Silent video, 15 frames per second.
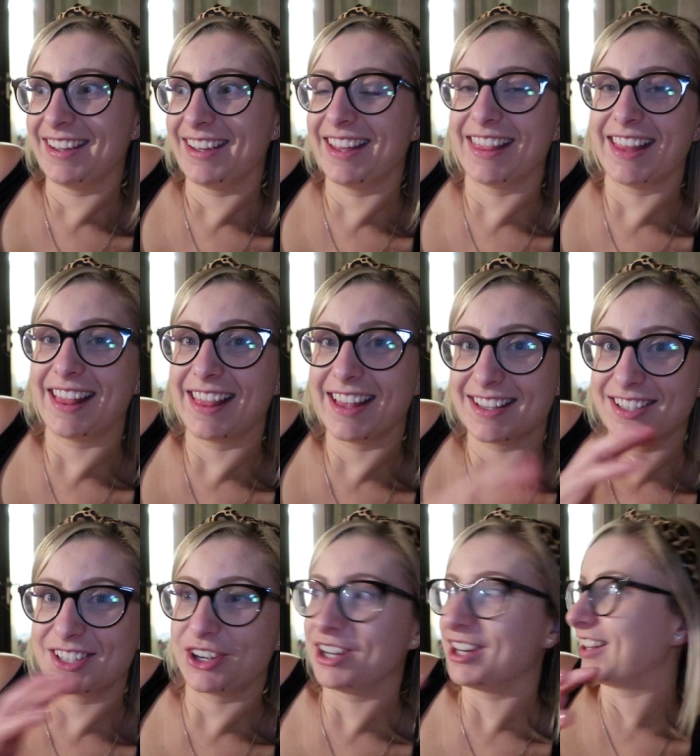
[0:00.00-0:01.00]
and then
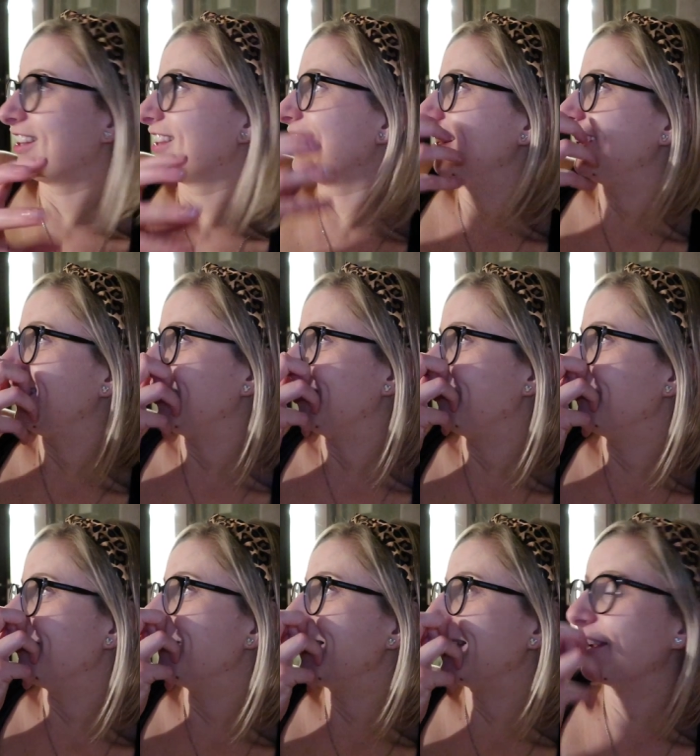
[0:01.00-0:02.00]
that's kind of the thing
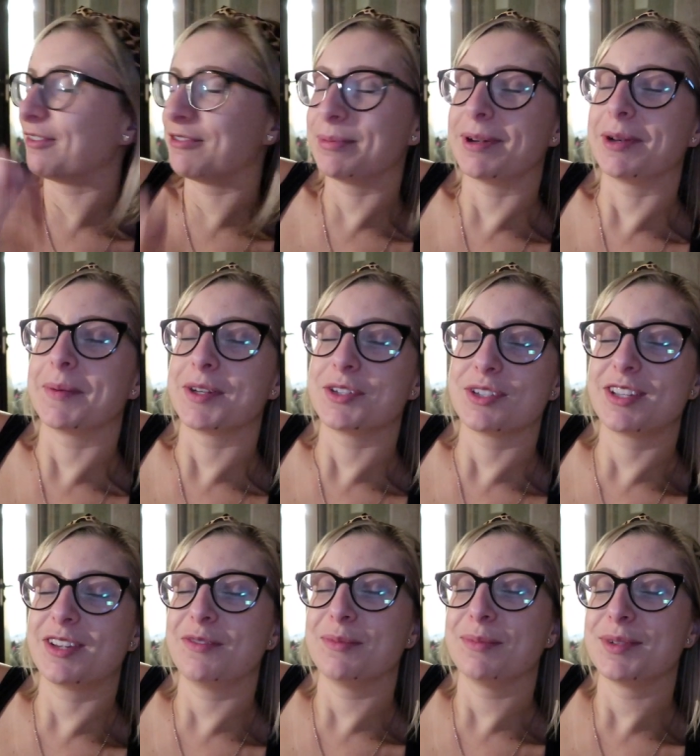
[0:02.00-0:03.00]
when we get off I might just
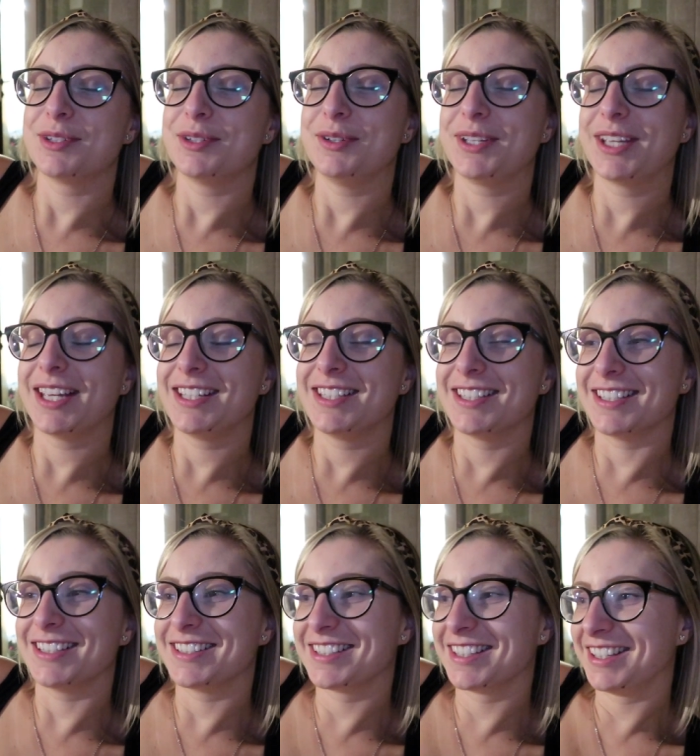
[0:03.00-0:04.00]
give it my
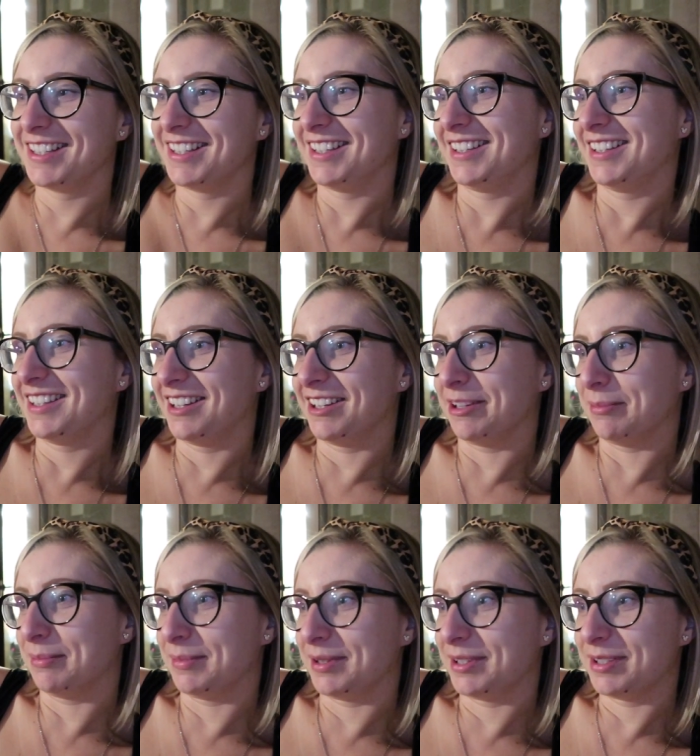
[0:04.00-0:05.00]
suitcases
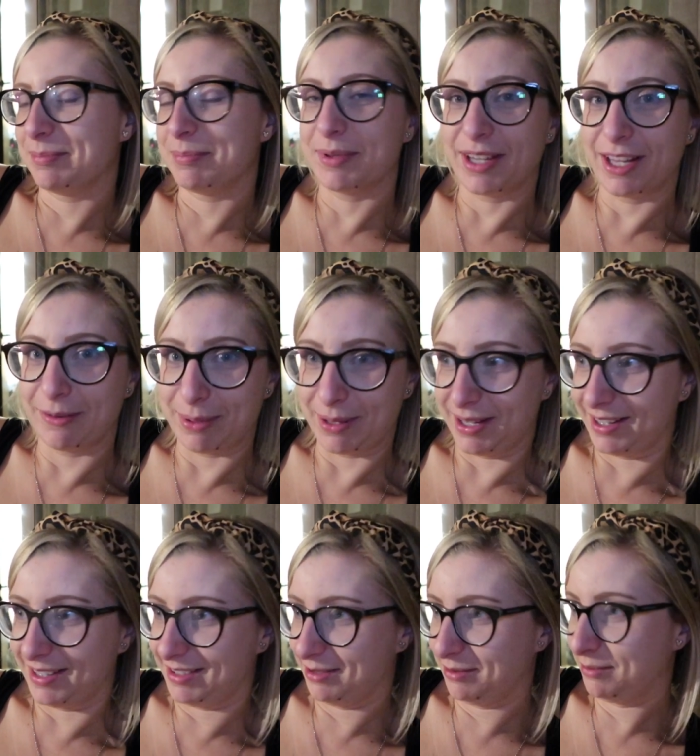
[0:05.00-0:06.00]
um, but they
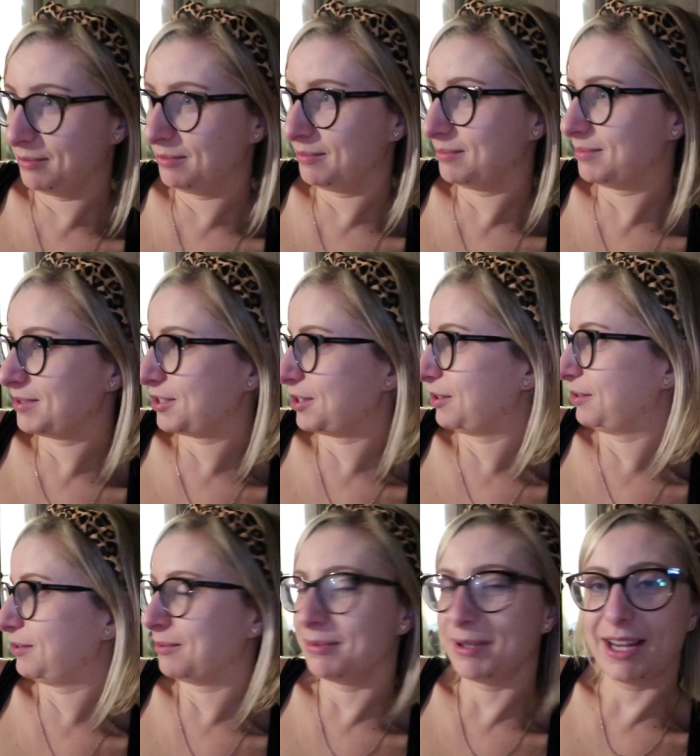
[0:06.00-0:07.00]
appeared
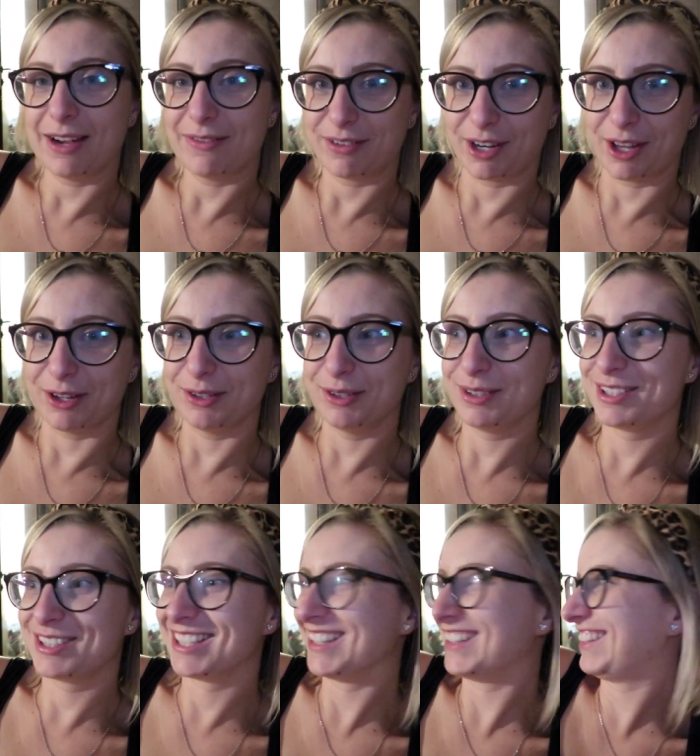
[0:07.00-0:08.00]
so we have
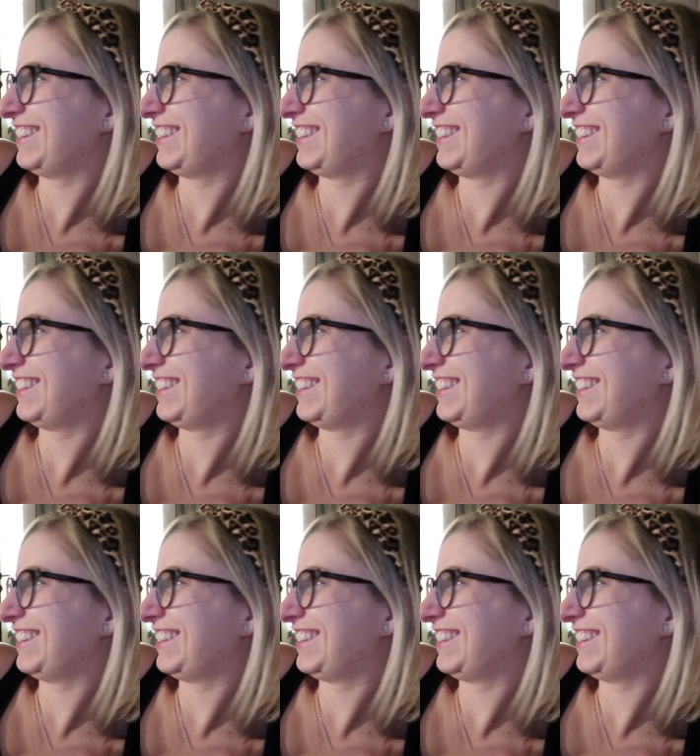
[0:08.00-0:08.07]
clothes